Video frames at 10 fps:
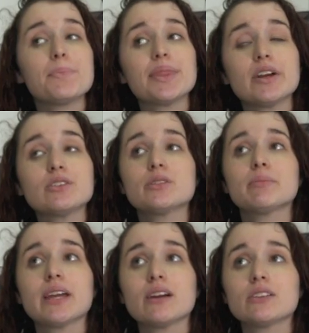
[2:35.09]
there's some
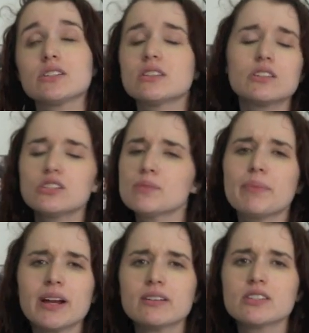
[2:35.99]

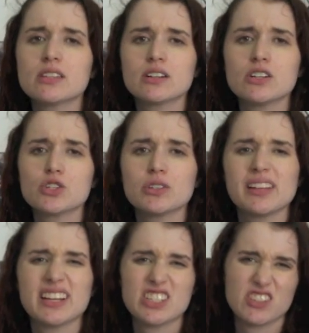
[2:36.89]
parents that are usually
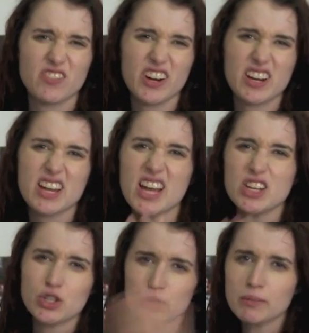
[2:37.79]
like just very
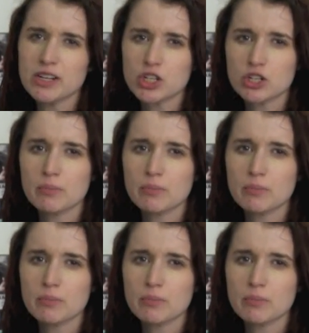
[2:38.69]
two-dimensional,